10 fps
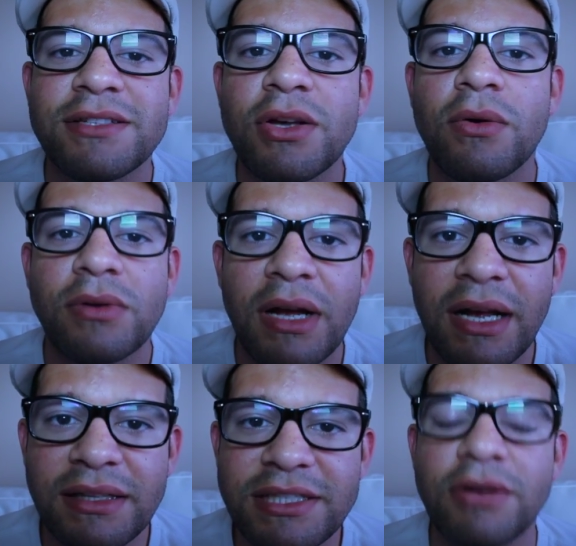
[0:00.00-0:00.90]
So
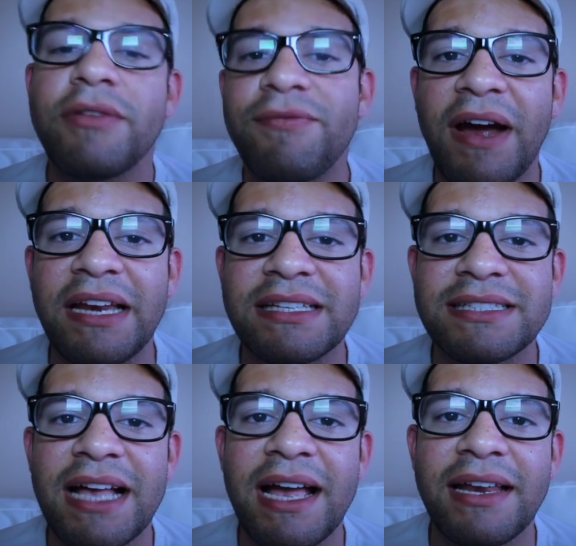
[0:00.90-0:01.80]
until the fight
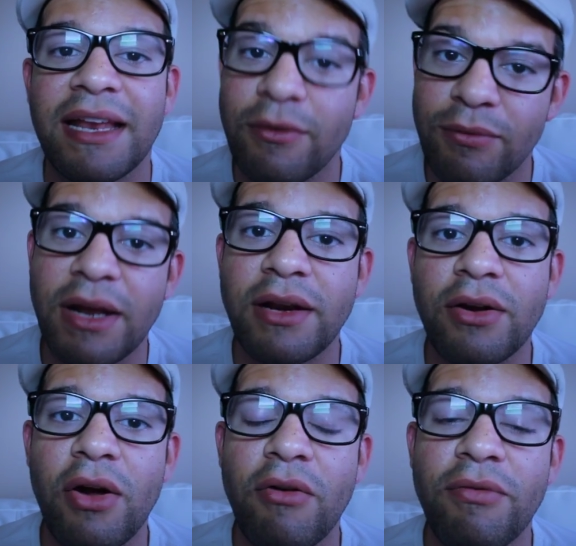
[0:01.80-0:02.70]
is signed and ready to
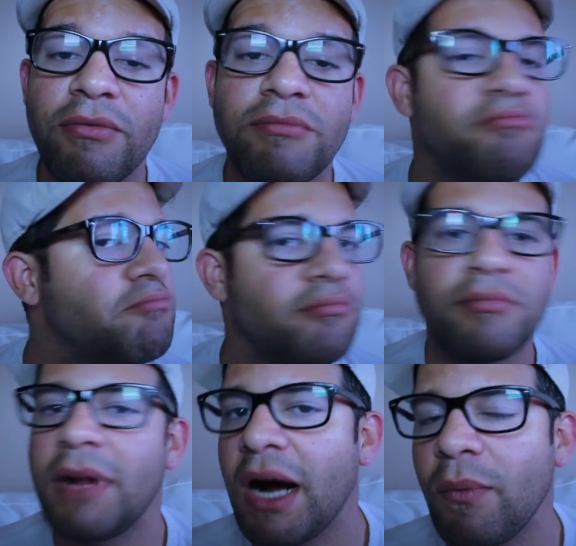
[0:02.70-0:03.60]
go,
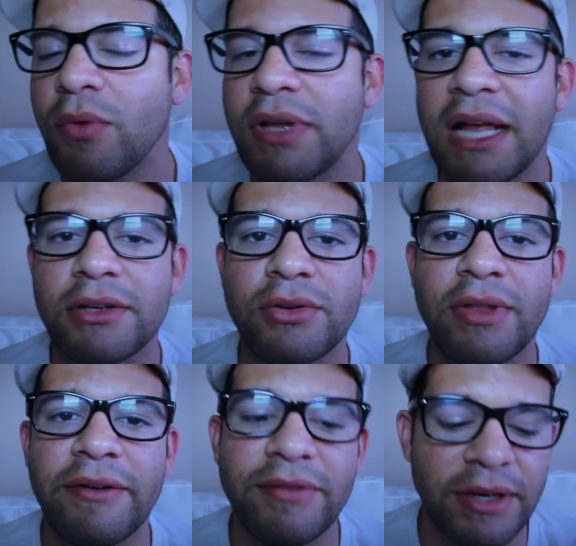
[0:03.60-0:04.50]
I will not do
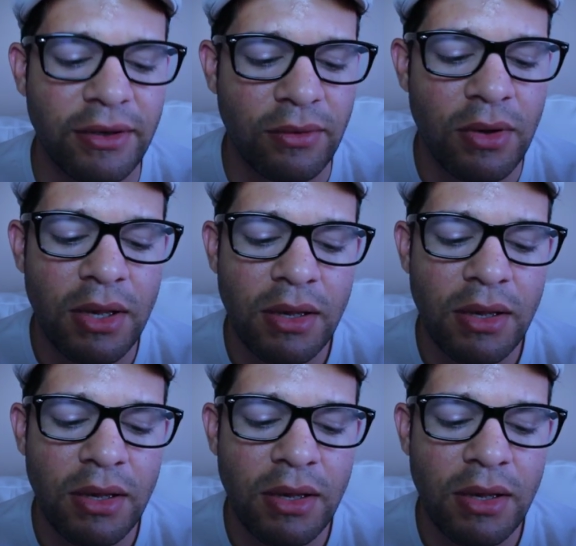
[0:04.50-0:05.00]
that video.